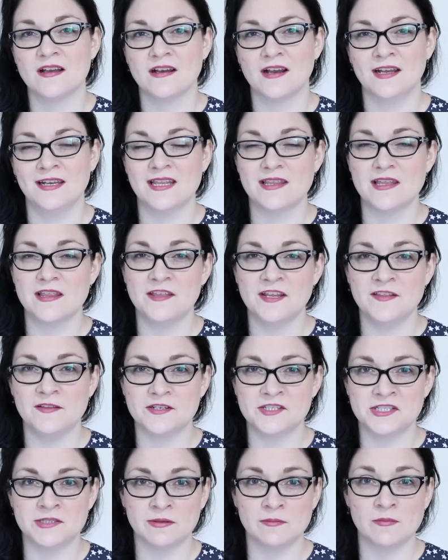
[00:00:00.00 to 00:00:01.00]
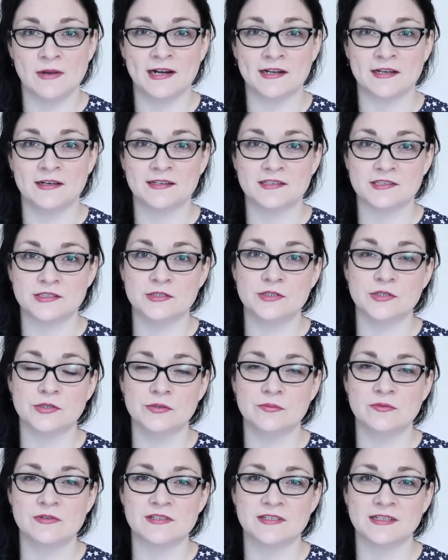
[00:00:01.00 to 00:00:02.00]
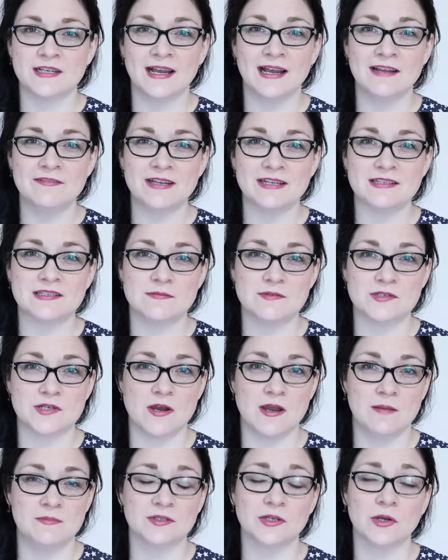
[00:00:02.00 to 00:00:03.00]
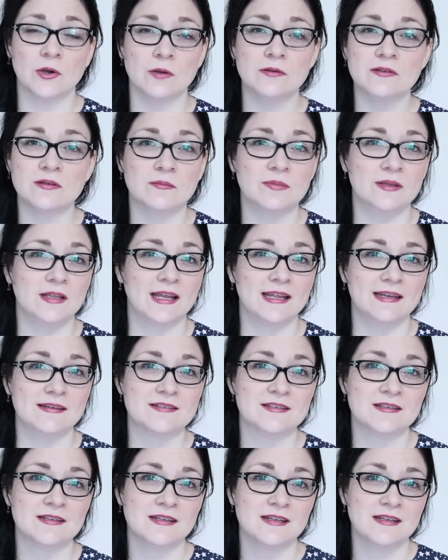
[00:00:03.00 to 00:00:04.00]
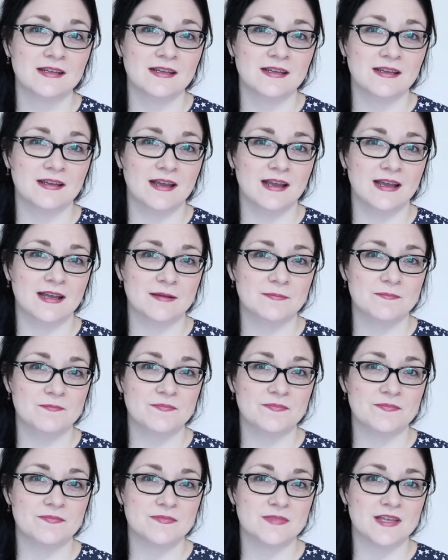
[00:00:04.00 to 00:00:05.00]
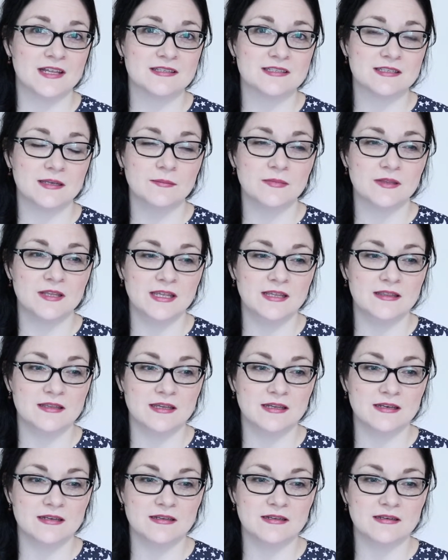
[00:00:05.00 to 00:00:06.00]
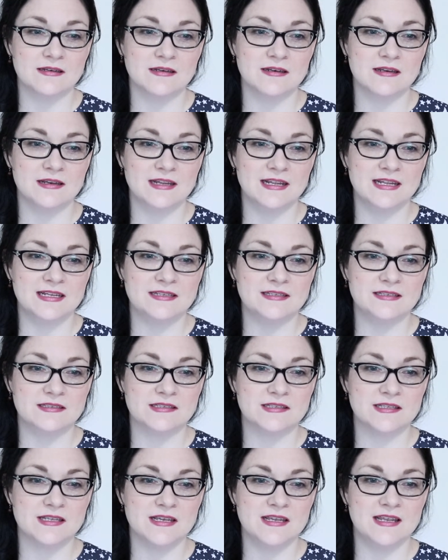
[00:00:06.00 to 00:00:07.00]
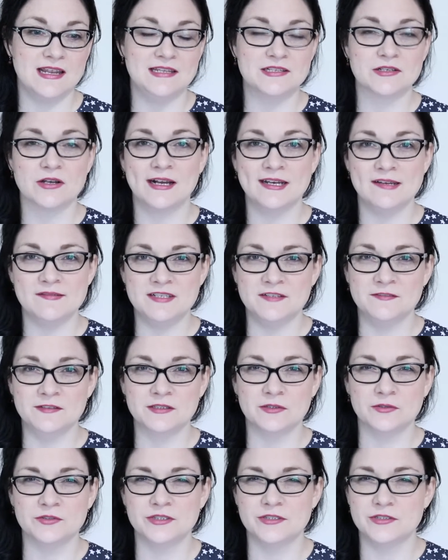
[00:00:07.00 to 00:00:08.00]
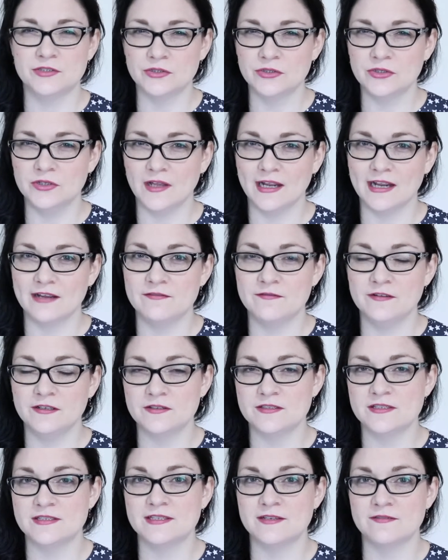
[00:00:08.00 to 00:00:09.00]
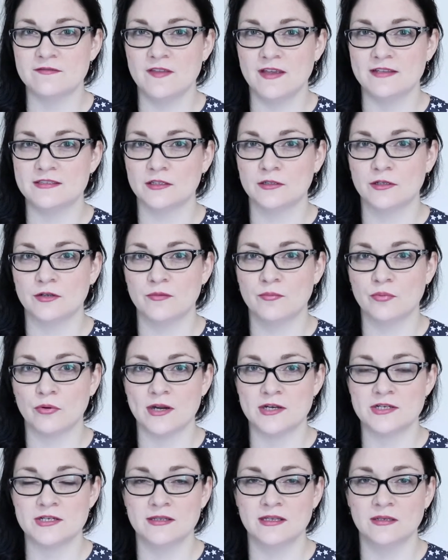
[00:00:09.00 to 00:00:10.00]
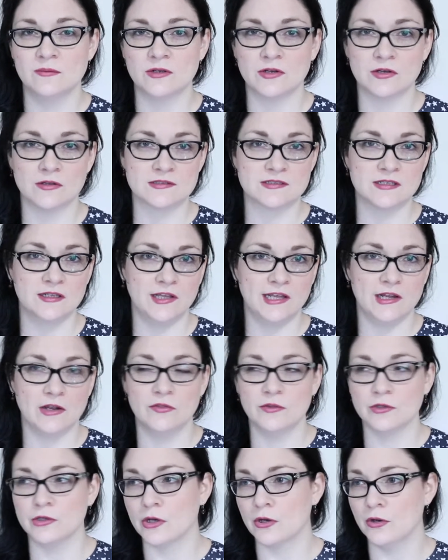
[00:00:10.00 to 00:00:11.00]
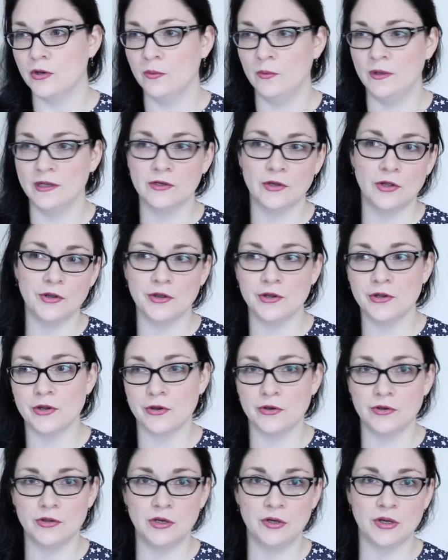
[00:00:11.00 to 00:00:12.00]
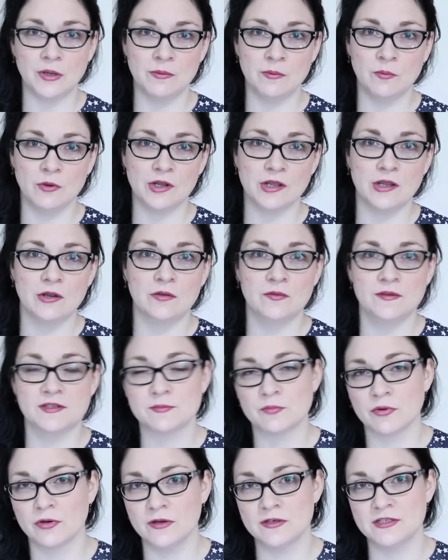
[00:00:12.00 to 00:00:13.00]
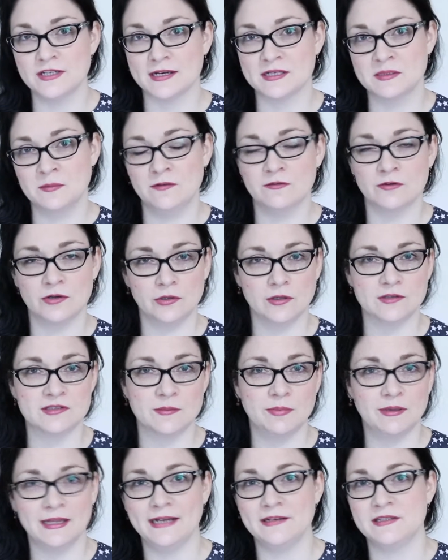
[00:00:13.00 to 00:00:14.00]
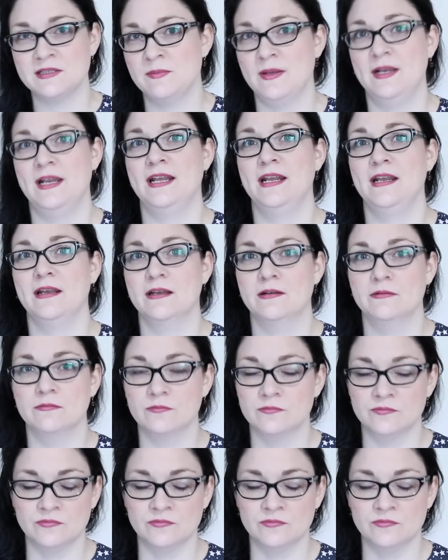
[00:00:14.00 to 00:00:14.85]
Another thing that she reminded us to do was to carve out some time to contemplate. That's something that is kind of difficult to do. Like, it feels as if there's a lot of pressure that we're constantly on the go. We're go, you know, we're working on this project and we've got lots of plates spinning and